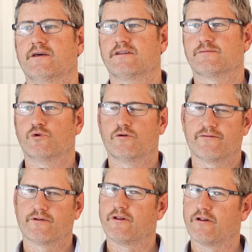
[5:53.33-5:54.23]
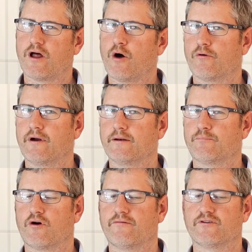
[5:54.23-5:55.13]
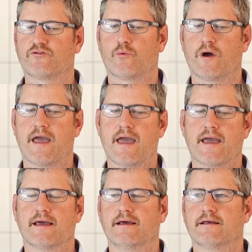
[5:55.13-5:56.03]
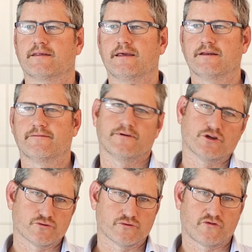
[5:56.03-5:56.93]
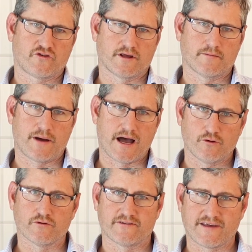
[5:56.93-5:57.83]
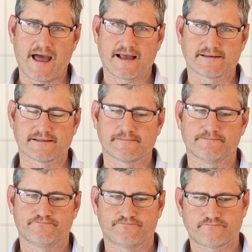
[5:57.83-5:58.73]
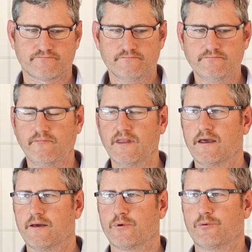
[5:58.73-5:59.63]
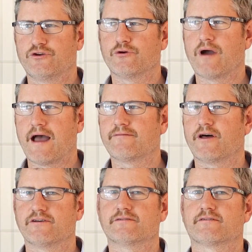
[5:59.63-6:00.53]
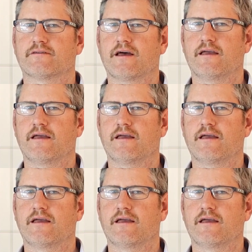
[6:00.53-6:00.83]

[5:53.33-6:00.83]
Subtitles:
It's more for lower end profits where the individuals can pay all the tax. But we do have those